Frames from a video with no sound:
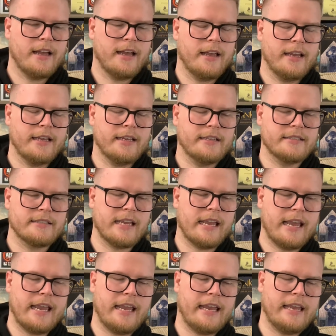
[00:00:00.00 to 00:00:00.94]
is
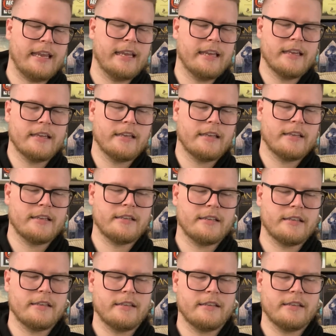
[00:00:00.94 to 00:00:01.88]
a
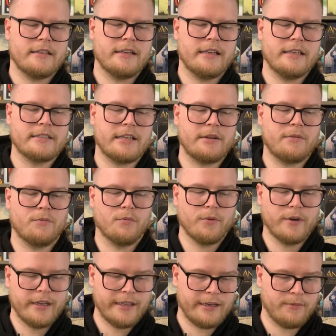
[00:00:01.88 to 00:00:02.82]

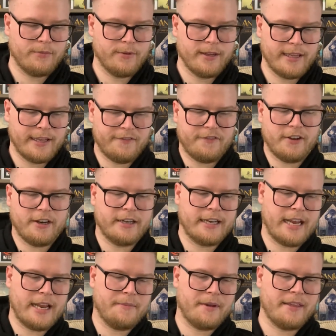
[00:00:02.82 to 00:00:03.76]
really fun
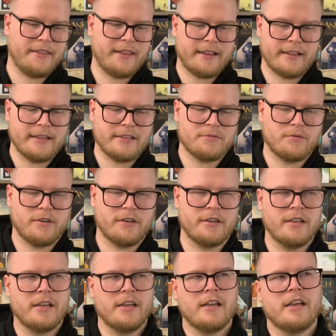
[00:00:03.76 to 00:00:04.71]
game. I think this one
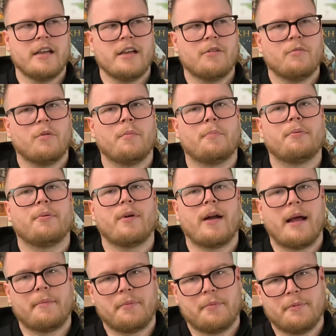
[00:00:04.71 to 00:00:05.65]
will
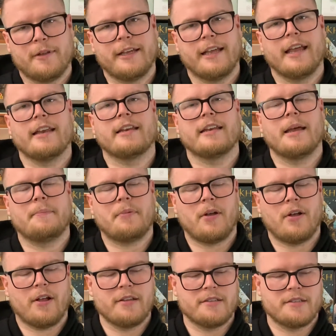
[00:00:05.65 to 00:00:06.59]
probably end up
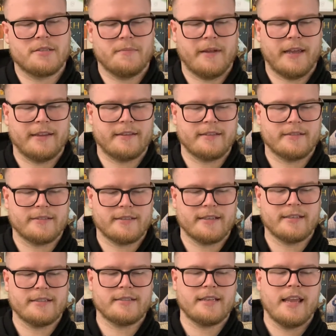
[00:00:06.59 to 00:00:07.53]
on Samantha's
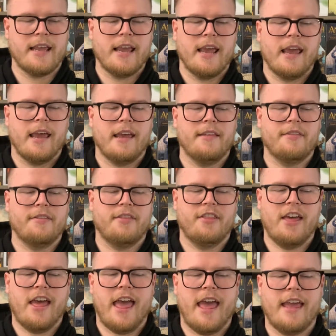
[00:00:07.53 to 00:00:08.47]
list, and
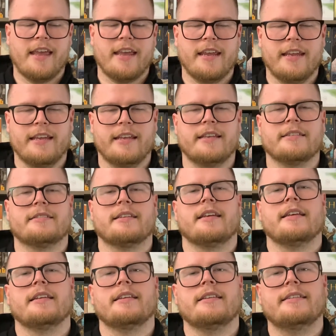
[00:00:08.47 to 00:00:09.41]
that is
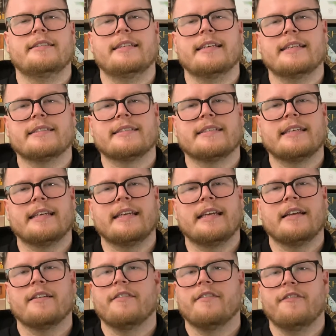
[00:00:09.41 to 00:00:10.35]
Disney
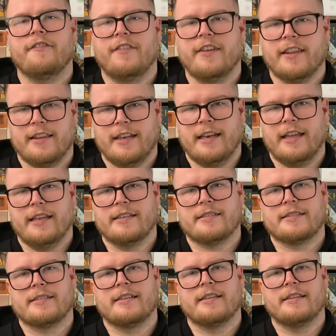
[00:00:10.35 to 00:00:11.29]

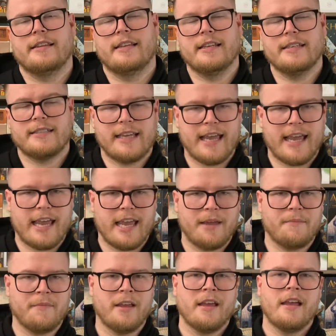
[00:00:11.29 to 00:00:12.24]
Villainous. This
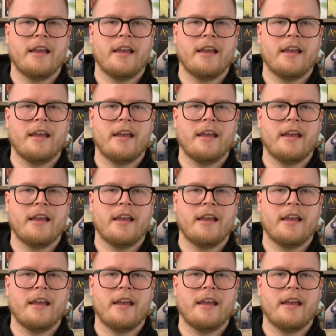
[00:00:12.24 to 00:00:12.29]
game